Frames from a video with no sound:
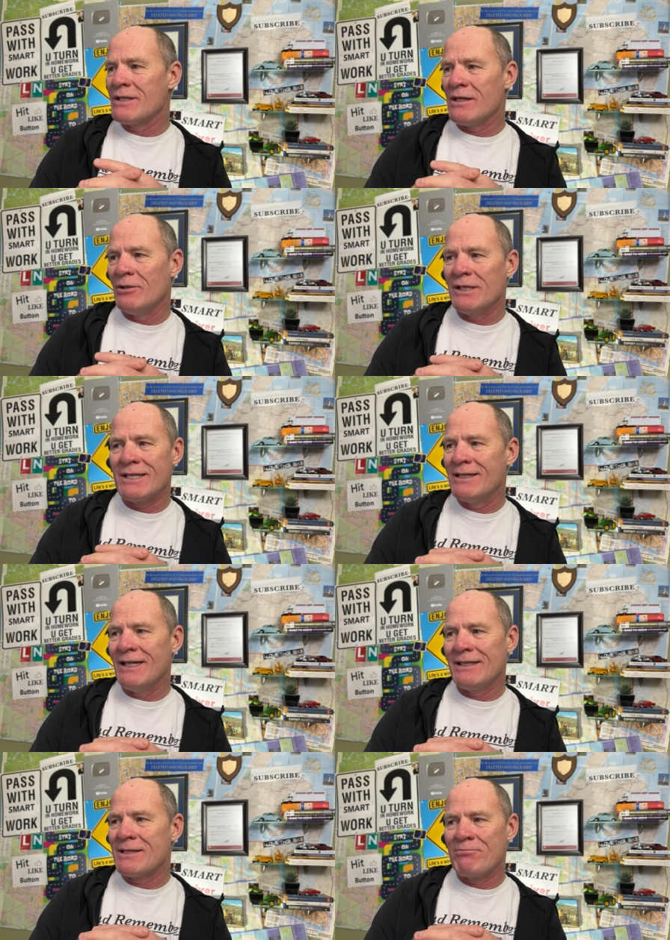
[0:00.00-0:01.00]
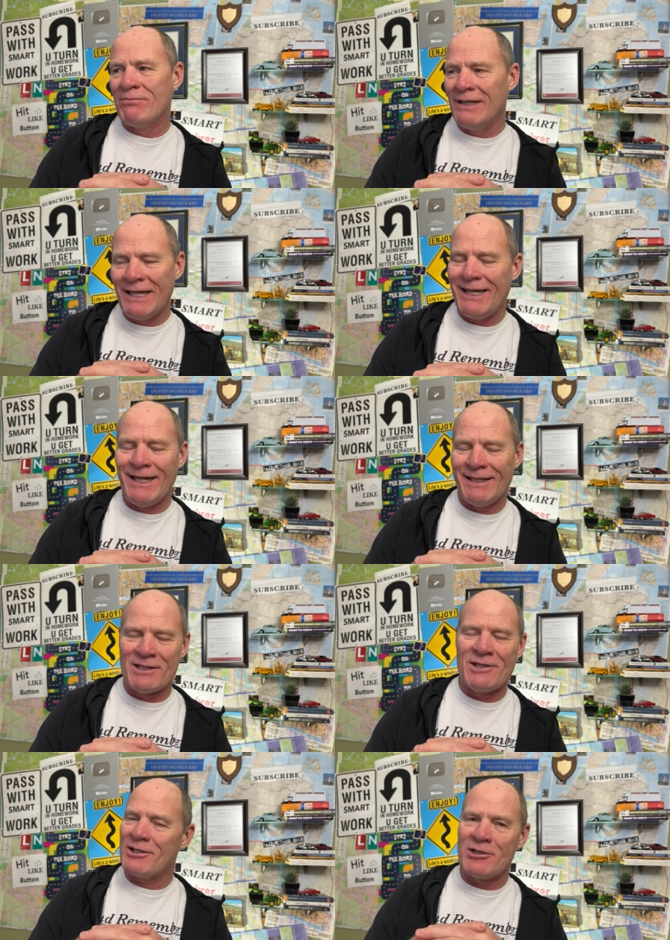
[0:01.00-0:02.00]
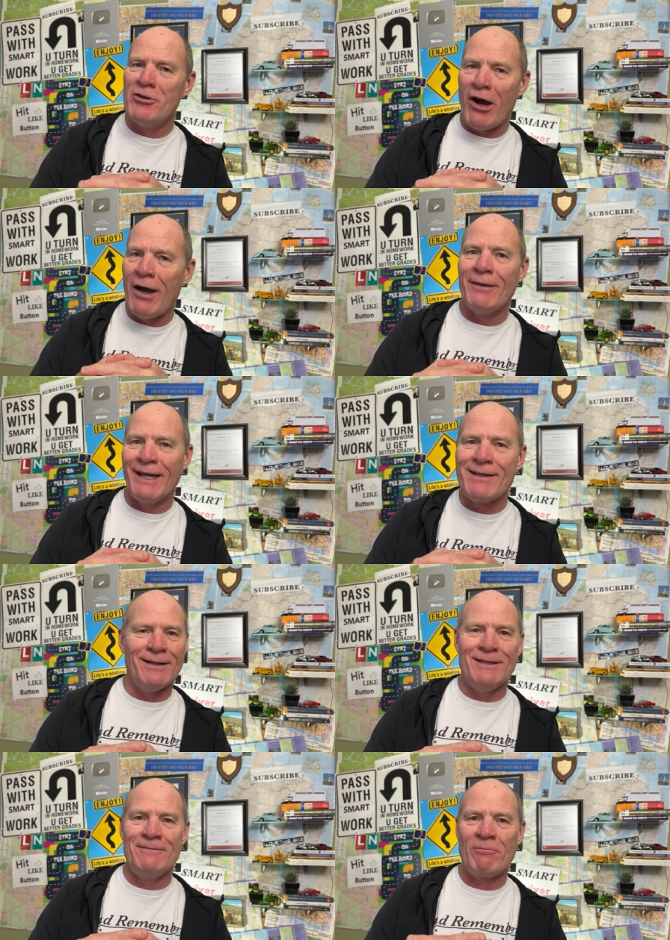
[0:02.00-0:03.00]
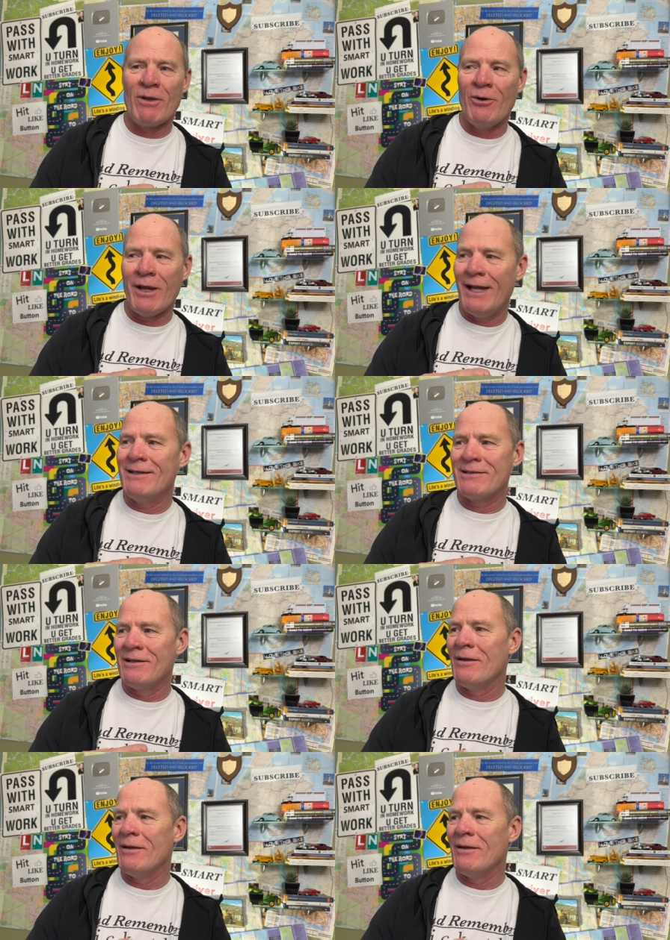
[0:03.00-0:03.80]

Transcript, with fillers: So it's it's it's just not likely. Okay, it's not